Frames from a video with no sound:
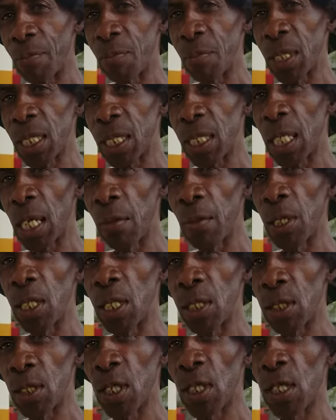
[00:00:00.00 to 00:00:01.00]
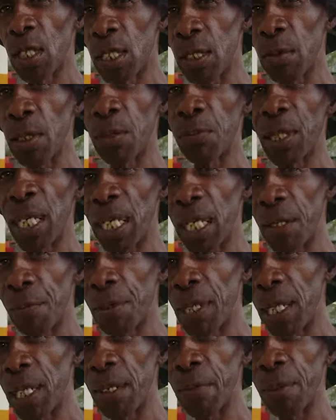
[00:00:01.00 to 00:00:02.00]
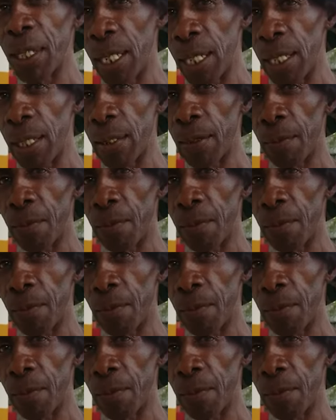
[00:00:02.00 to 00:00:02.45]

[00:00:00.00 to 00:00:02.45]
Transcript: because everybody was talking about Peggy, Peggy, Peggy.